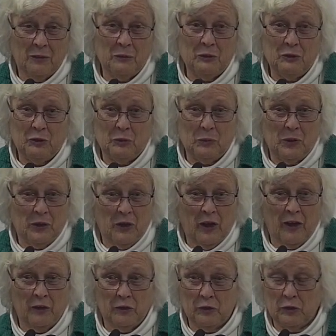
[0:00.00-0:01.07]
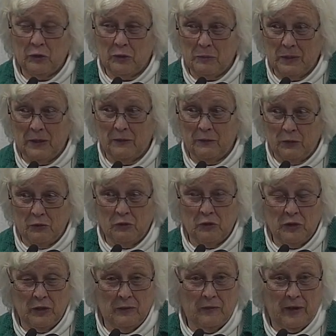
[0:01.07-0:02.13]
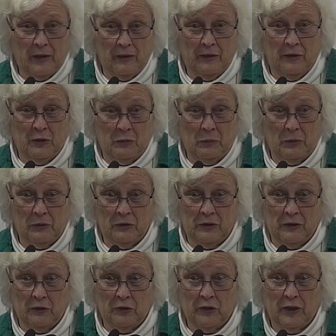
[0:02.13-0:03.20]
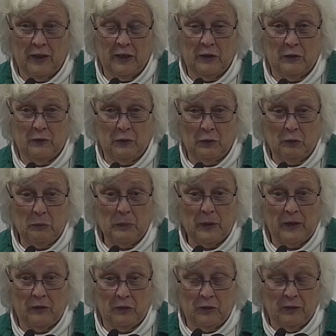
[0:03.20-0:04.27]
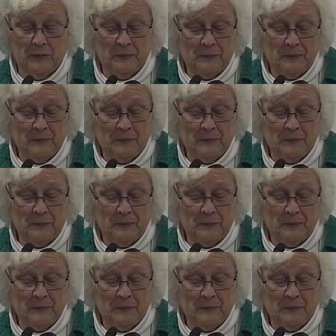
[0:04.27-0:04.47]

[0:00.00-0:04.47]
which is what caused her to be a fugitive out there in the wilderness in the first place.